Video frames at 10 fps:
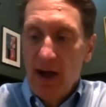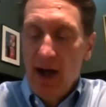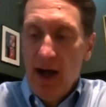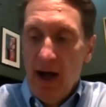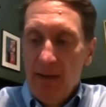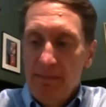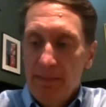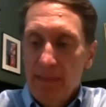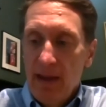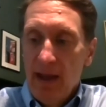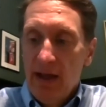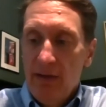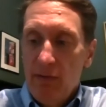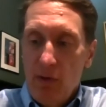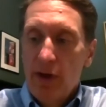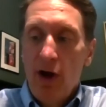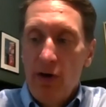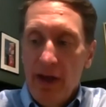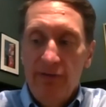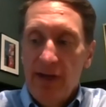what we
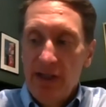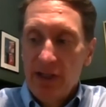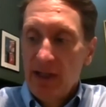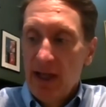call innovation